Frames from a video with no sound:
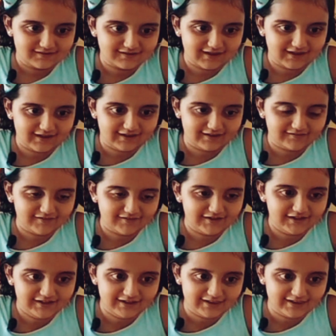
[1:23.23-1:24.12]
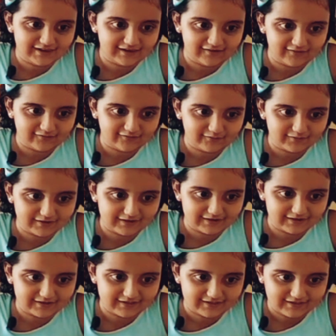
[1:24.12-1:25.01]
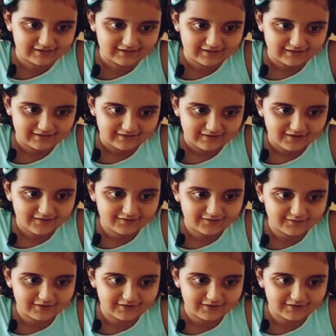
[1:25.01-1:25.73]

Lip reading: Okay, so we need scissors for this. Oh,